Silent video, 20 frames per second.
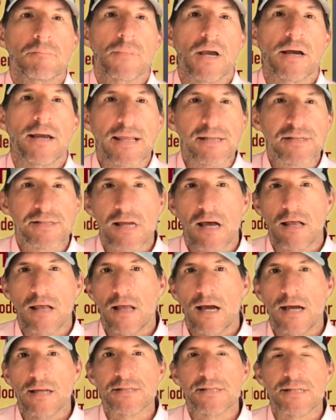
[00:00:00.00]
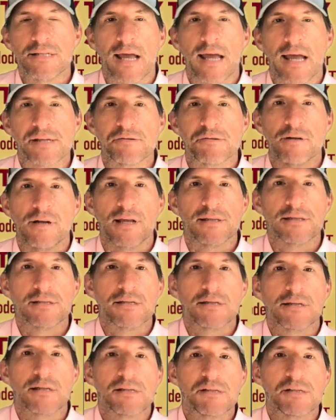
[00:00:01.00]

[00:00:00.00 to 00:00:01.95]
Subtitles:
Against all odds, the astronauts